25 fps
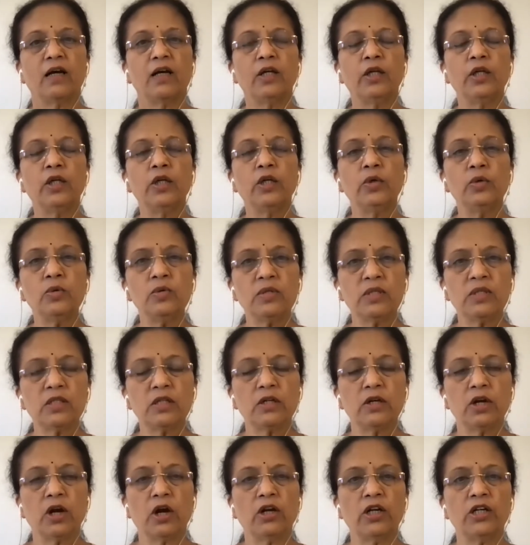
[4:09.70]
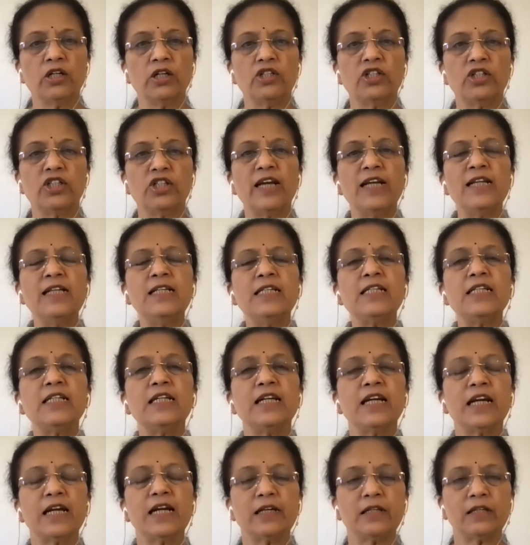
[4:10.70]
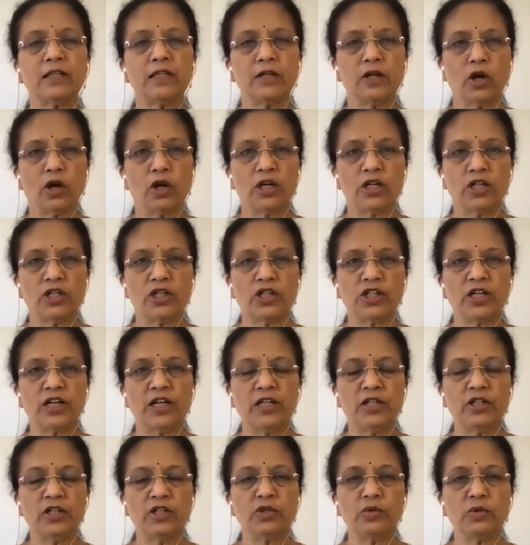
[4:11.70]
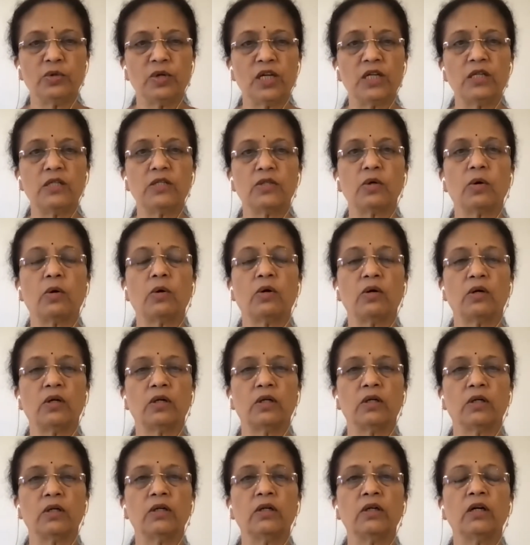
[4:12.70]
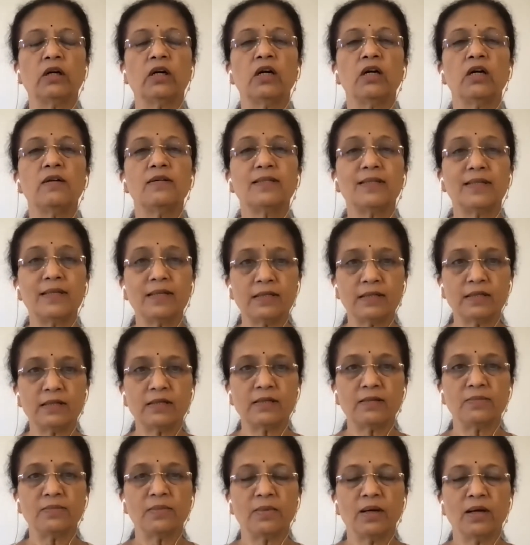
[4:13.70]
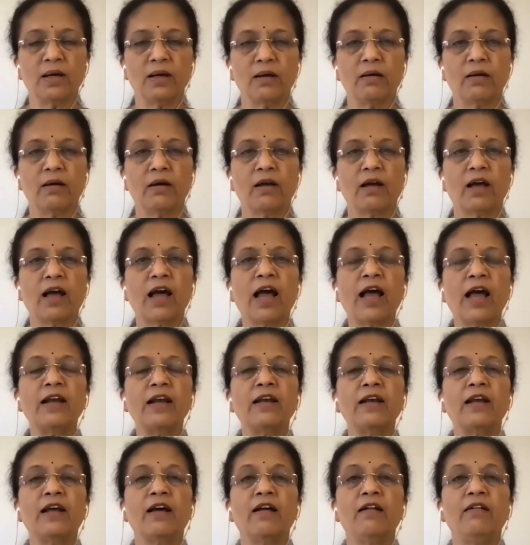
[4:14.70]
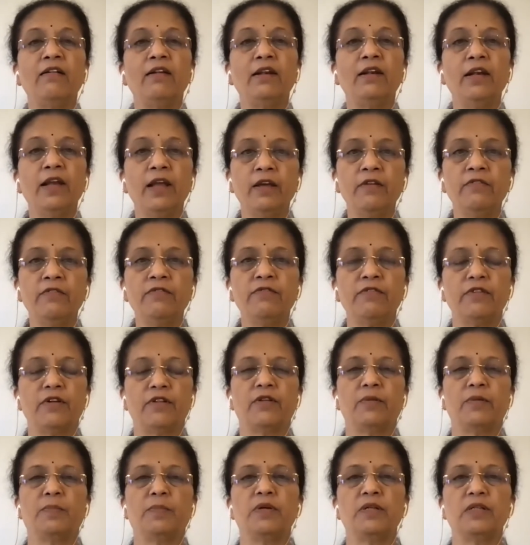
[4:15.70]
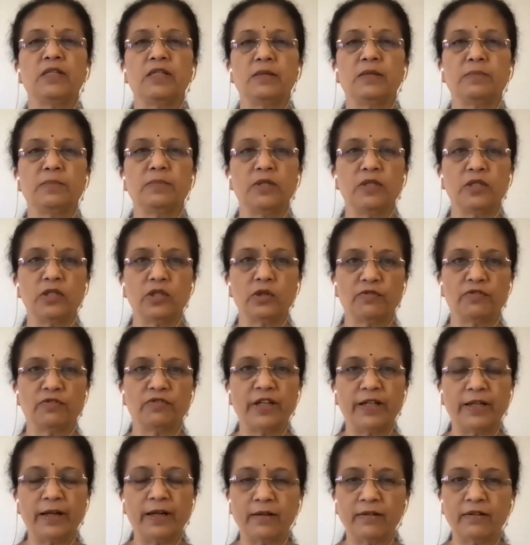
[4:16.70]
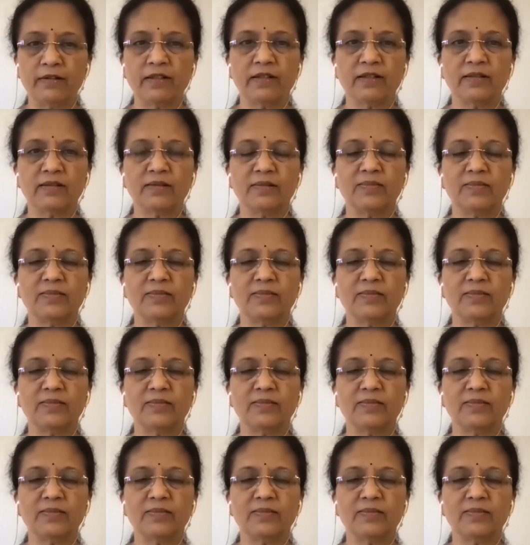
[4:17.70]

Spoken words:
use the knowledge, integrate the knowledge into his or her system, and live the principles of Vedanta.